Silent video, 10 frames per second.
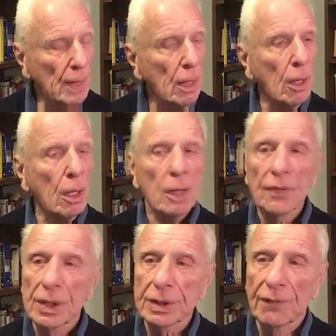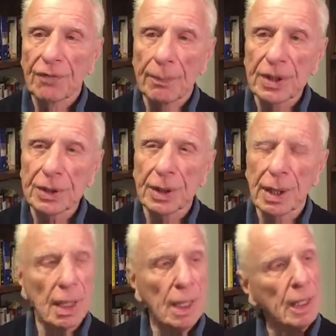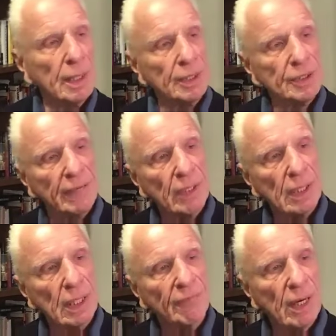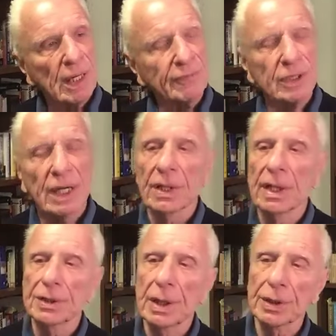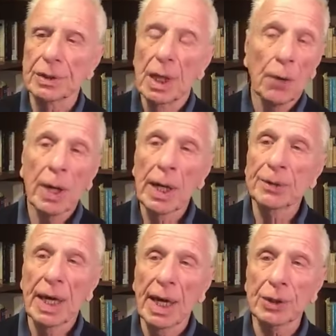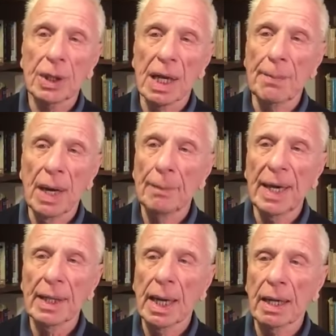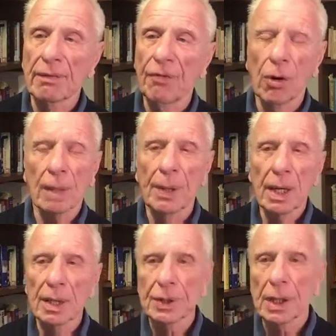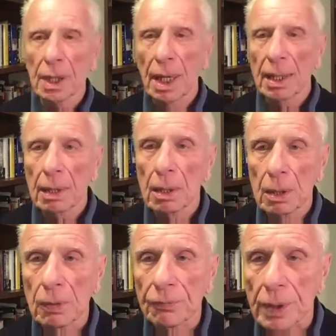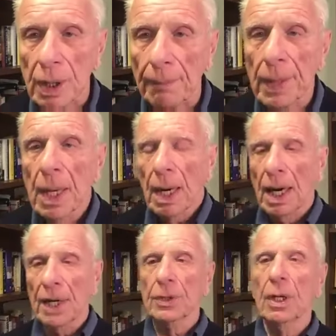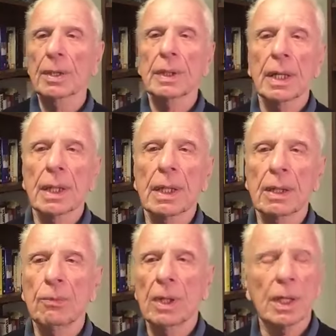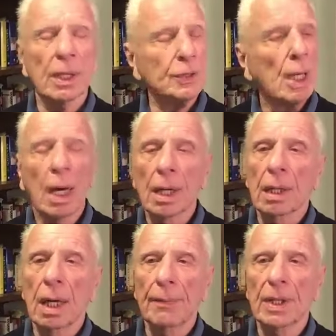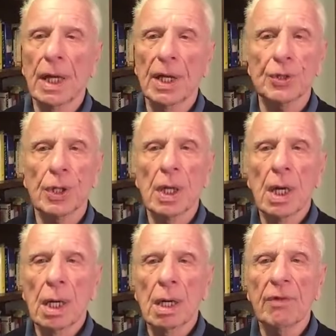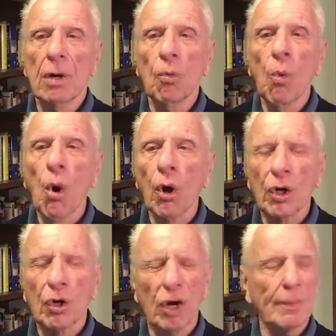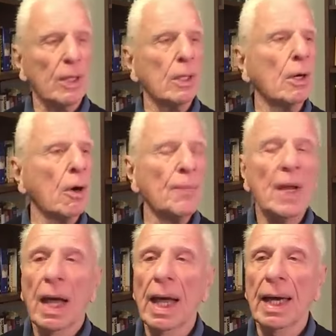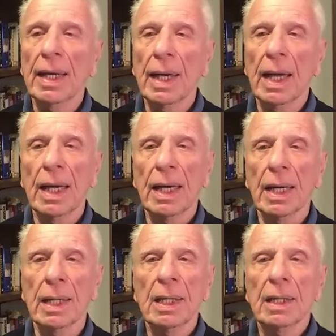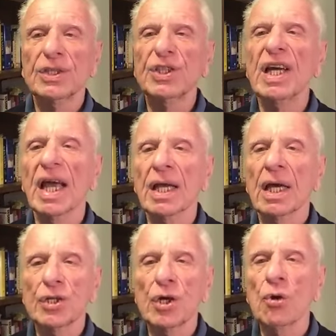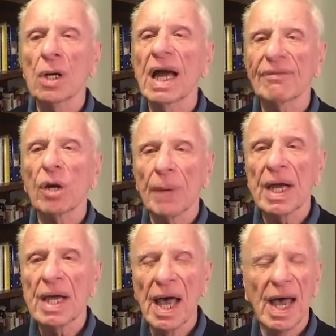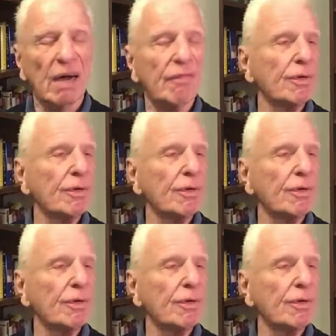All of this from 69 to 75, 76. But it was actually making foreign policy. I loathed him. I thought that he was a combination of a war criminal and a cynic too clever by half.